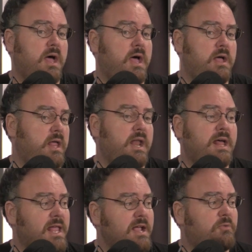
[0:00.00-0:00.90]
I and I
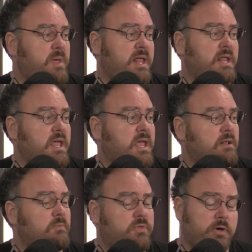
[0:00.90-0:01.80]
liked Pain and Gain.
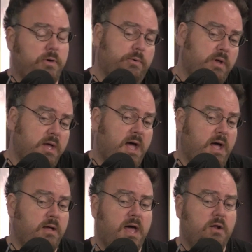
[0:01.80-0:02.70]
Mm-hmm. So
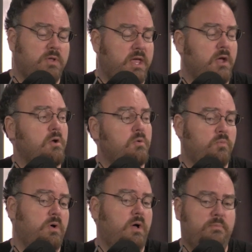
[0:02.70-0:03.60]
I, I, don't care
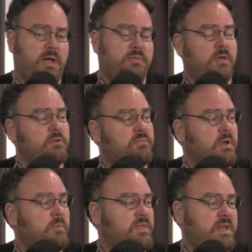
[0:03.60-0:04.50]
about the other
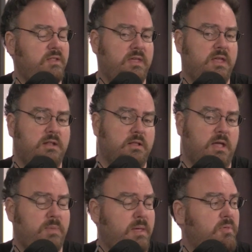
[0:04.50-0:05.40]
films that he did.
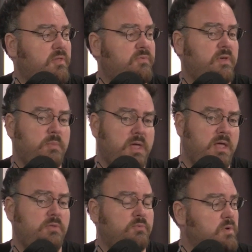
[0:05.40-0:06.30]
Like maybe this film,
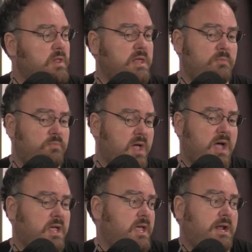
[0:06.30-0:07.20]
he's really
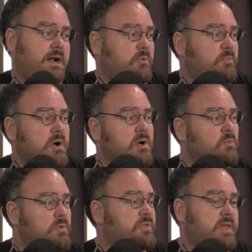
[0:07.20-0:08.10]
knocking it out of the park.
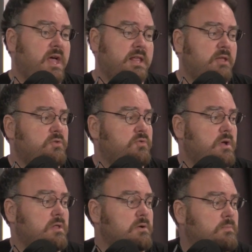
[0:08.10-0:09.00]
We'll see. I like the
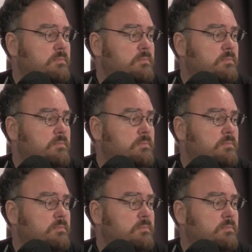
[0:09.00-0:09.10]
trailer.